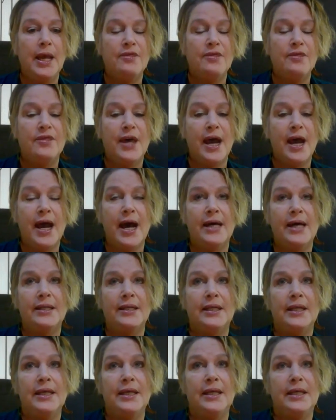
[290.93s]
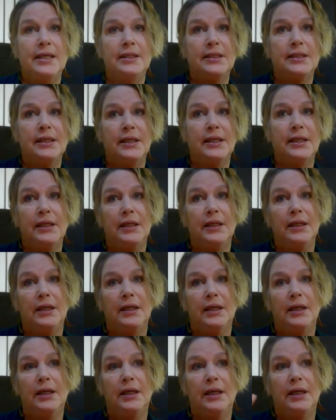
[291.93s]
that
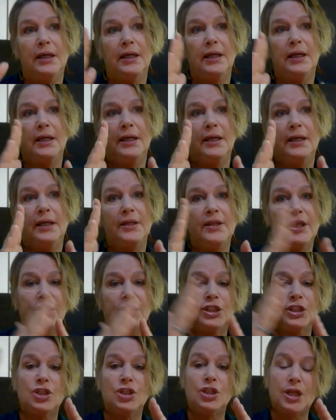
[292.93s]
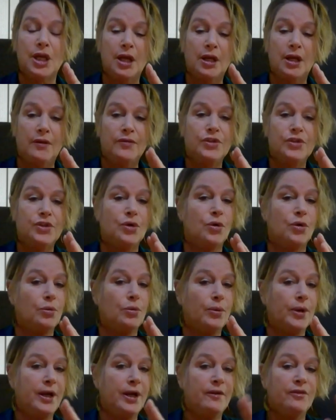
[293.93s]
that the shelves or
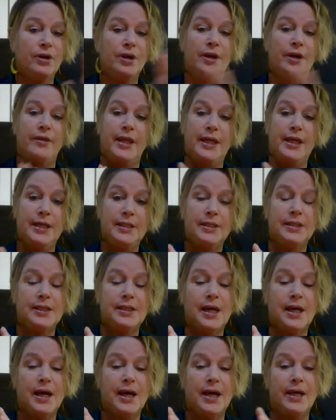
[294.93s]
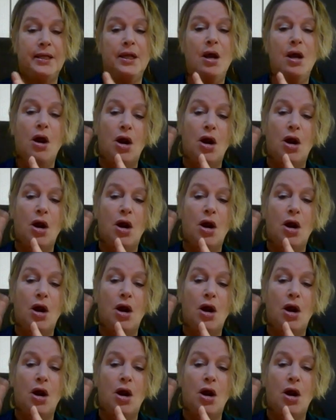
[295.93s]
whatever on the inside